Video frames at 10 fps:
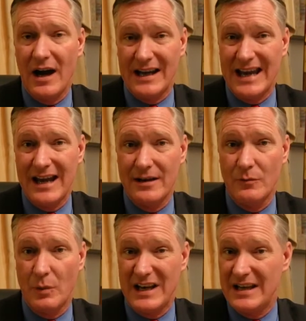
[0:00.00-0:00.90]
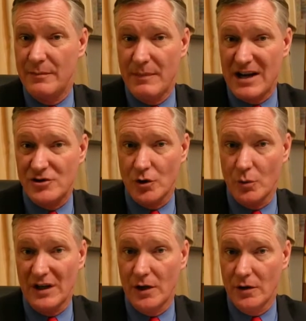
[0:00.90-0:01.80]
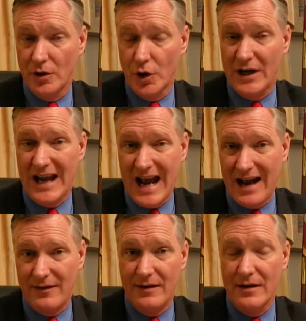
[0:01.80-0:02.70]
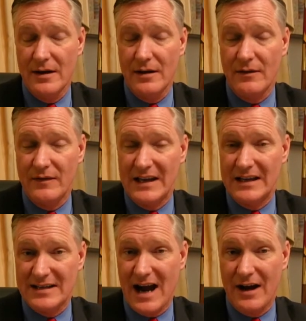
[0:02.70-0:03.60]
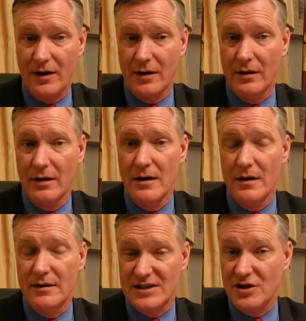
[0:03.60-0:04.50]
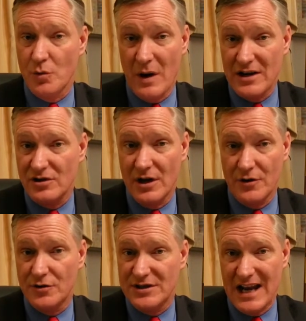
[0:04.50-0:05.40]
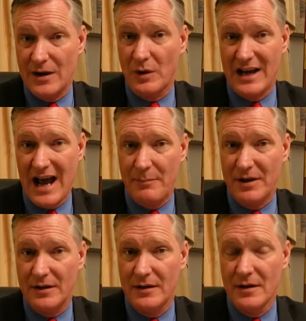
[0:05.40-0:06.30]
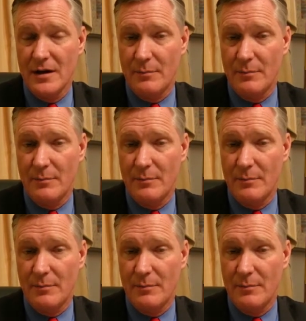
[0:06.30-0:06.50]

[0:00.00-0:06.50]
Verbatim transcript: Again, we need to make sure we look at the entire situation, understand what happened,